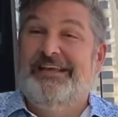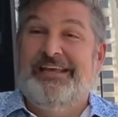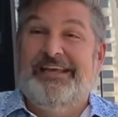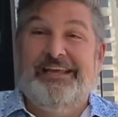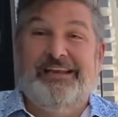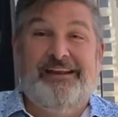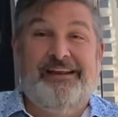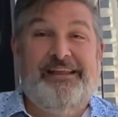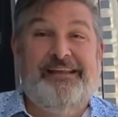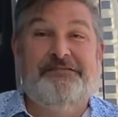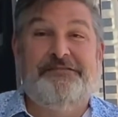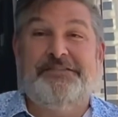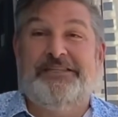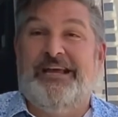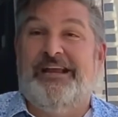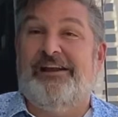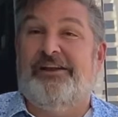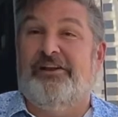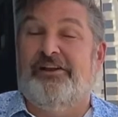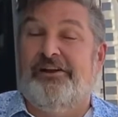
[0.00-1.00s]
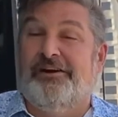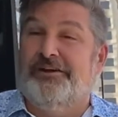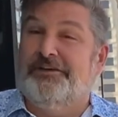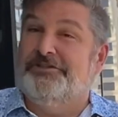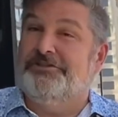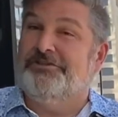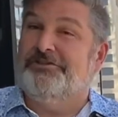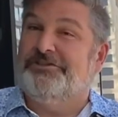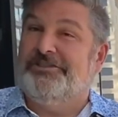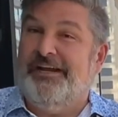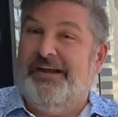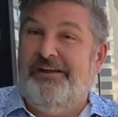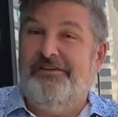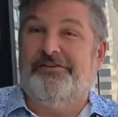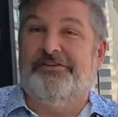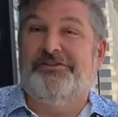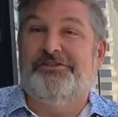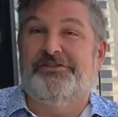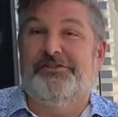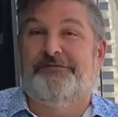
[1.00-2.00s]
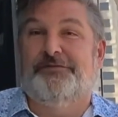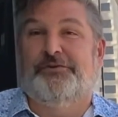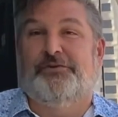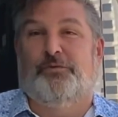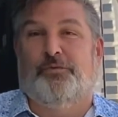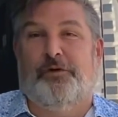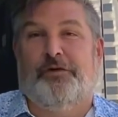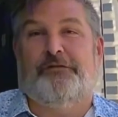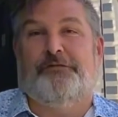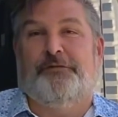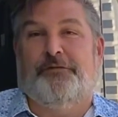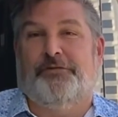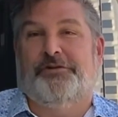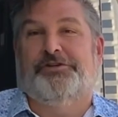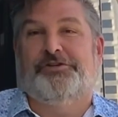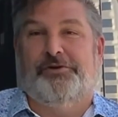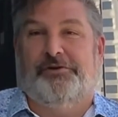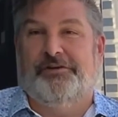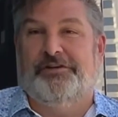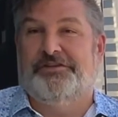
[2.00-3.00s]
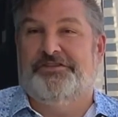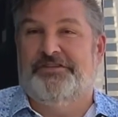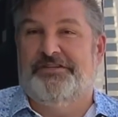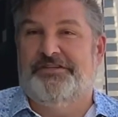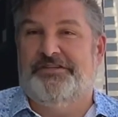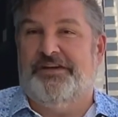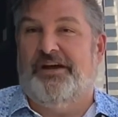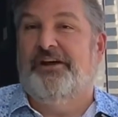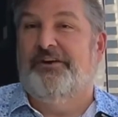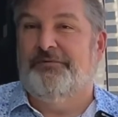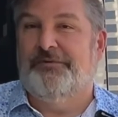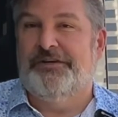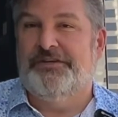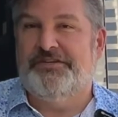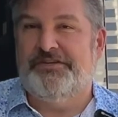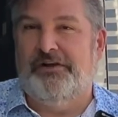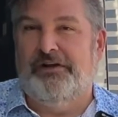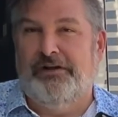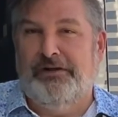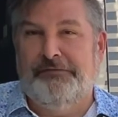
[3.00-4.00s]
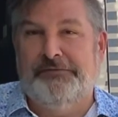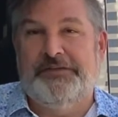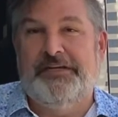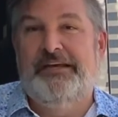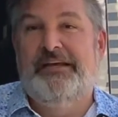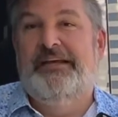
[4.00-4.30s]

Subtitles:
it leaves that larger challenge of your workforce shortages unresolved,